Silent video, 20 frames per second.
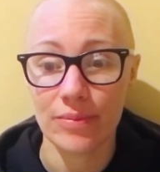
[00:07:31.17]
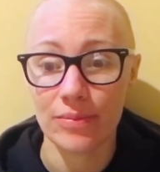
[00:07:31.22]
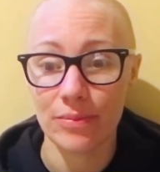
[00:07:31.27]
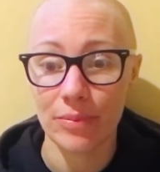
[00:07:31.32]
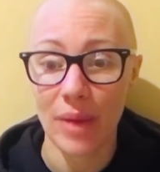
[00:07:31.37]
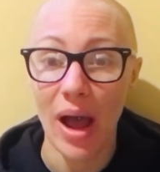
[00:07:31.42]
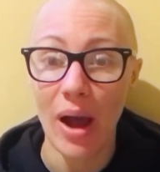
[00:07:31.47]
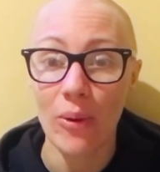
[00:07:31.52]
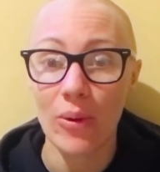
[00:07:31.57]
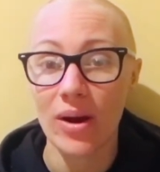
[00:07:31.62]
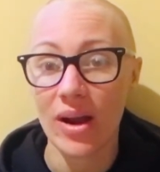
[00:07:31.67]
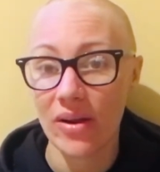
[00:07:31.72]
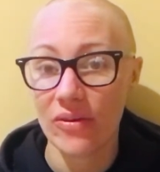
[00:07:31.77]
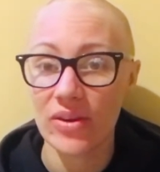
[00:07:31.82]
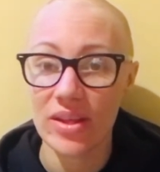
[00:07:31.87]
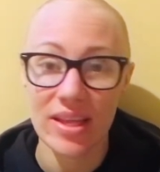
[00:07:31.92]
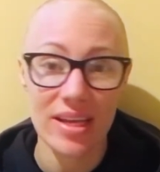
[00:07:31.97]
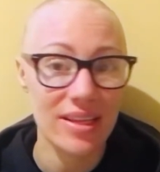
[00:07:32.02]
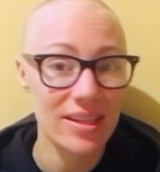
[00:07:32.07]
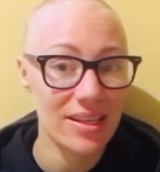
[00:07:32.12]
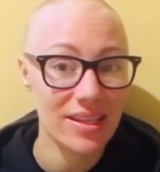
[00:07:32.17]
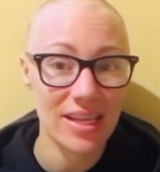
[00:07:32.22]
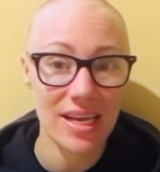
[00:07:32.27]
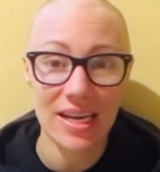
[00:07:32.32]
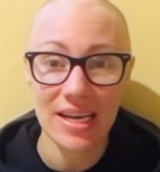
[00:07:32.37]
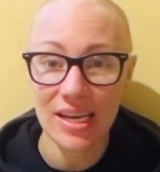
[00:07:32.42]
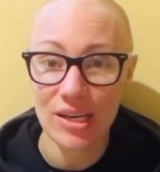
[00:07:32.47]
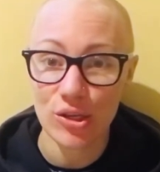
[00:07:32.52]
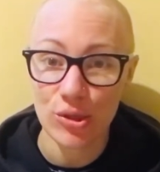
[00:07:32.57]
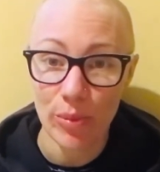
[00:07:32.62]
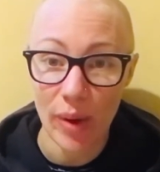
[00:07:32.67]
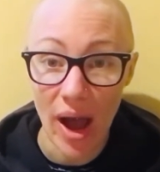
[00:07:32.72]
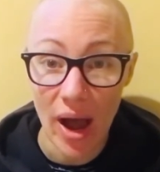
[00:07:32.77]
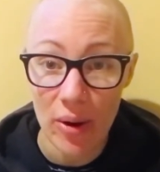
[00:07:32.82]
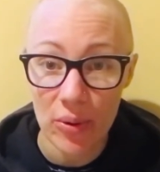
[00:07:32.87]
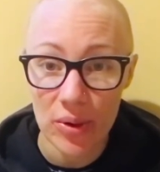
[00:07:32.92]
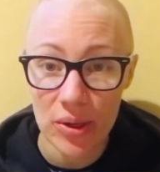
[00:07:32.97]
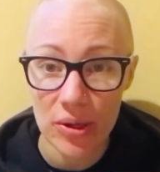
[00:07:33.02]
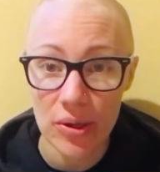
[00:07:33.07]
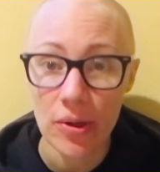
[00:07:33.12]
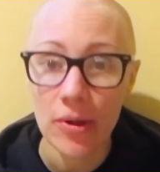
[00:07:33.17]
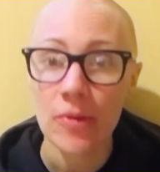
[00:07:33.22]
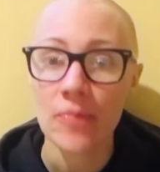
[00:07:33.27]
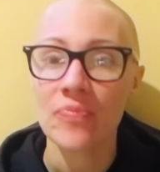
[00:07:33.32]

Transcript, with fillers: power everything that they need to power